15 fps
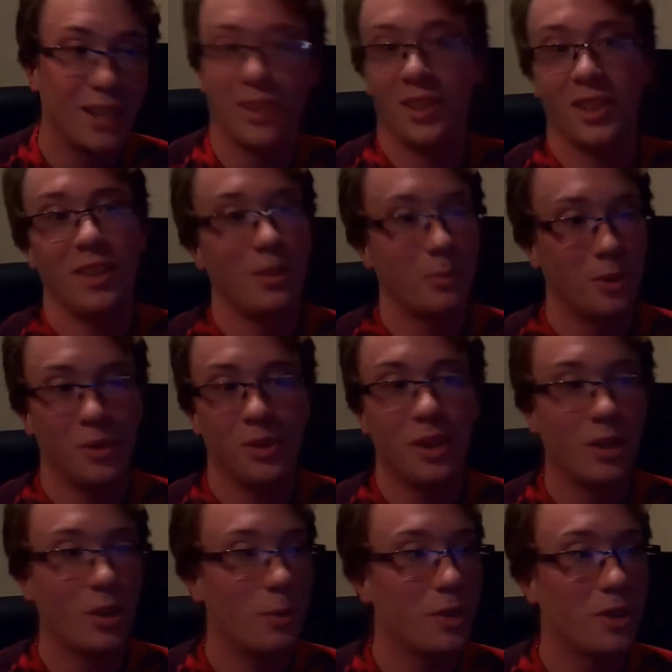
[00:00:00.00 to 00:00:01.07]
still am holding
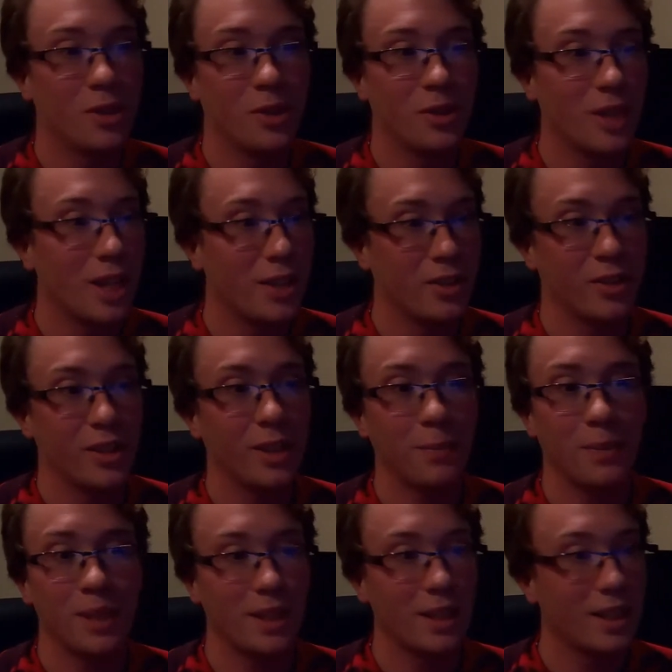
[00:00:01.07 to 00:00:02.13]
hope that those guys are in it,
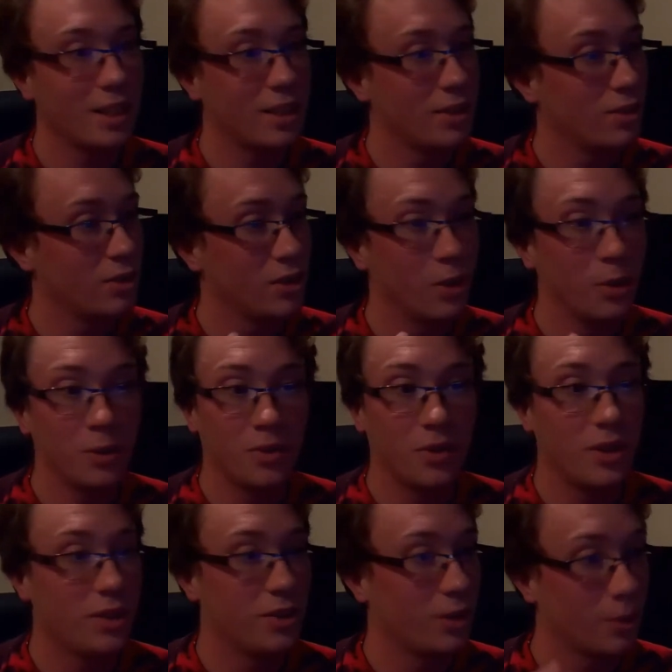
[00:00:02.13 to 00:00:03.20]
because those
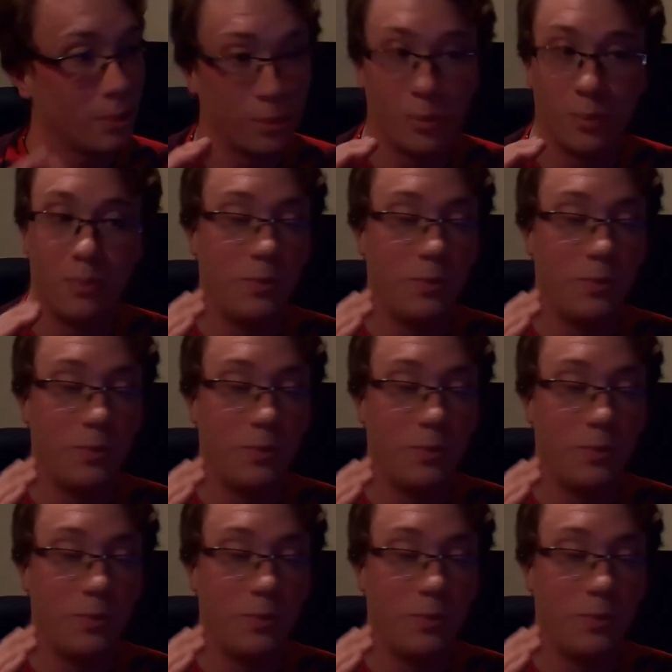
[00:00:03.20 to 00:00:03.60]
villains are